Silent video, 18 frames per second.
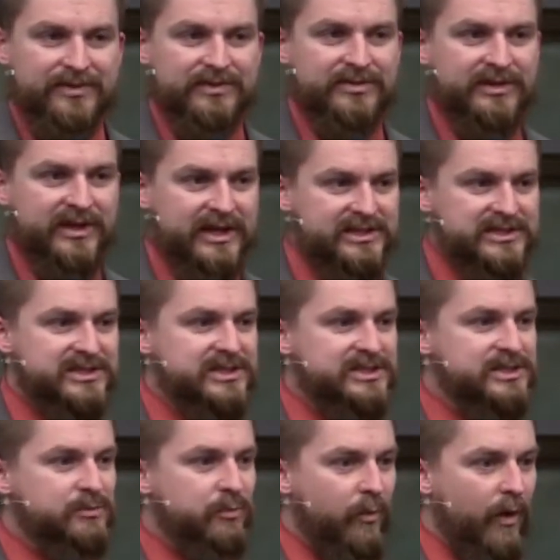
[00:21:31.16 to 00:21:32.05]
This
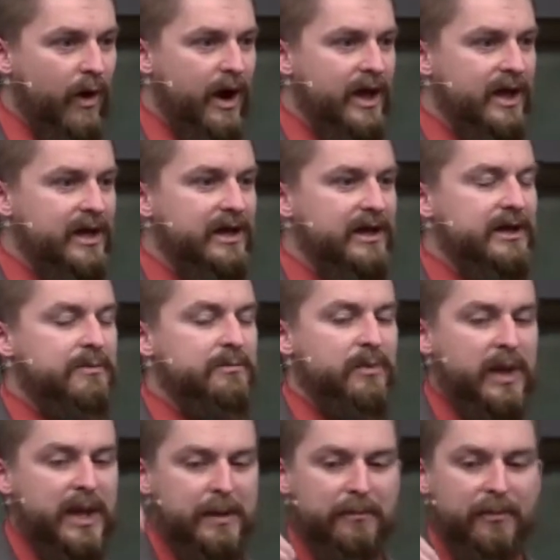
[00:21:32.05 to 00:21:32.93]
is what
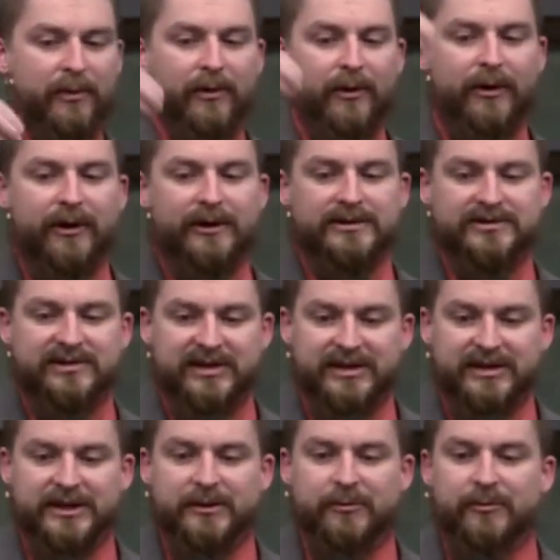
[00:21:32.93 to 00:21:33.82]
people are
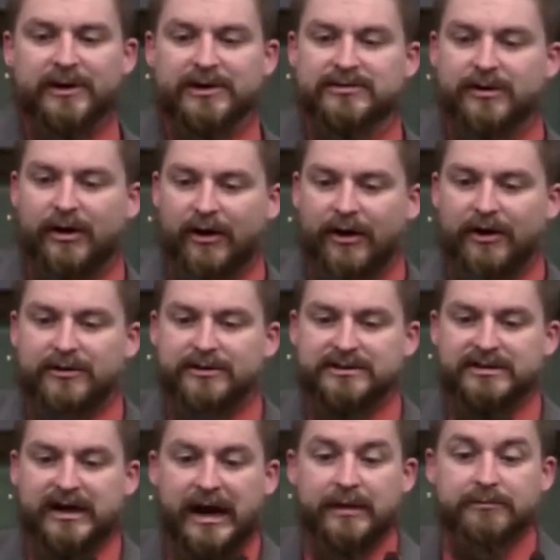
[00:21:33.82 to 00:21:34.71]
dealing with all
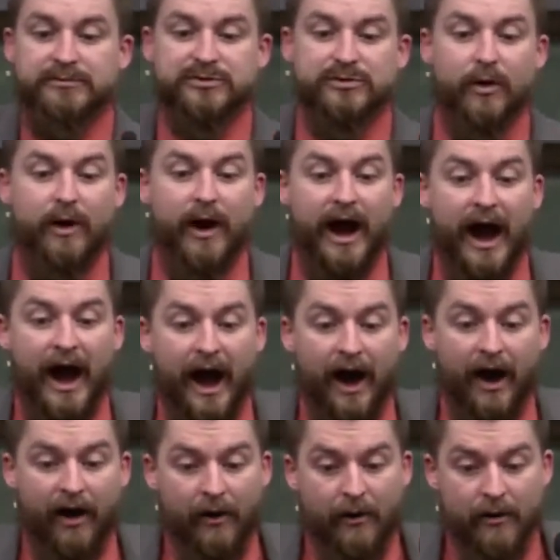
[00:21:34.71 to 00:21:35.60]
the time. So
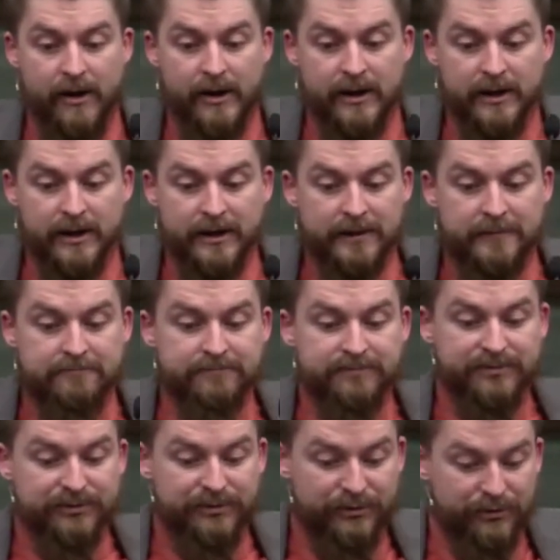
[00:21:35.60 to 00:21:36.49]
how
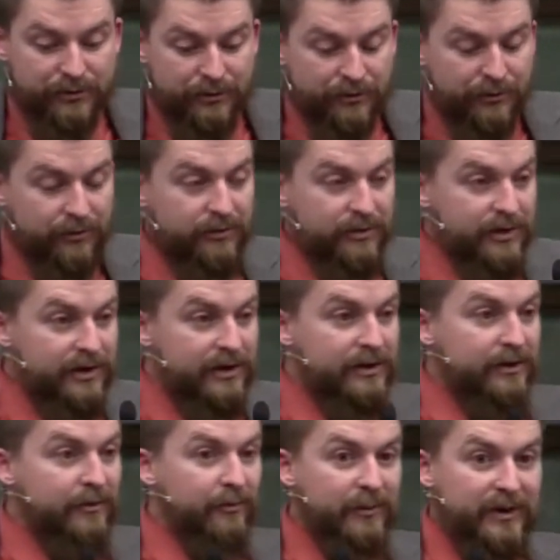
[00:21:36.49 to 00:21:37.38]
do
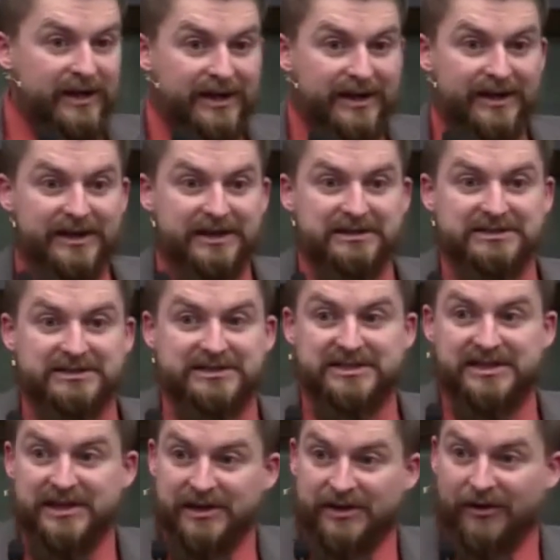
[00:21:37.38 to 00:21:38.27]
we
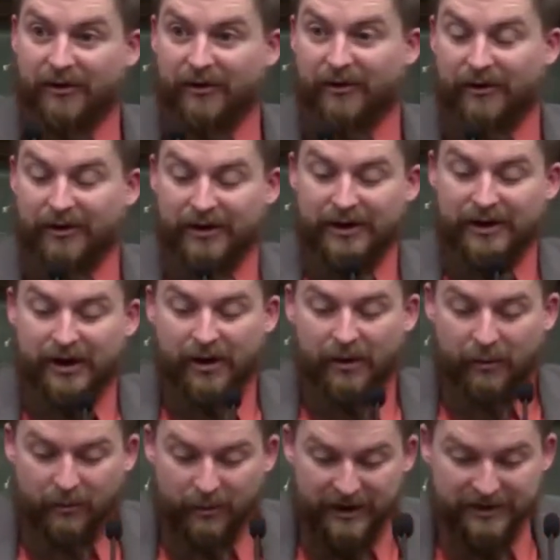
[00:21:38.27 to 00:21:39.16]
deal
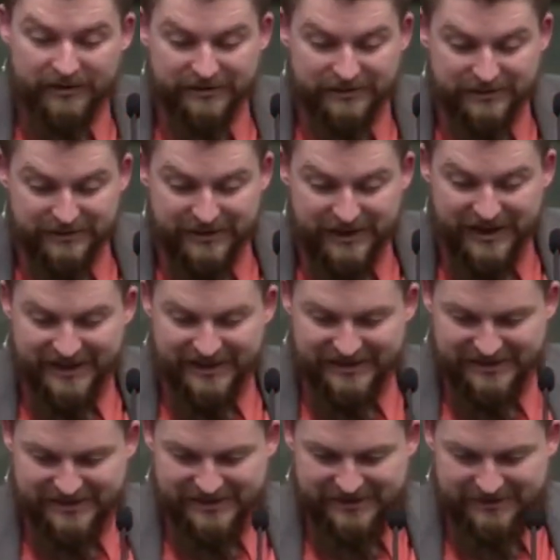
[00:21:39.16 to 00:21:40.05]
with
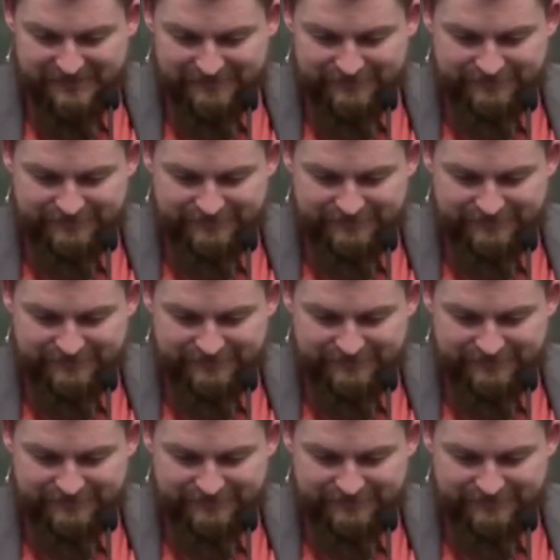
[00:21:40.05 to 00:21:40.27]
this?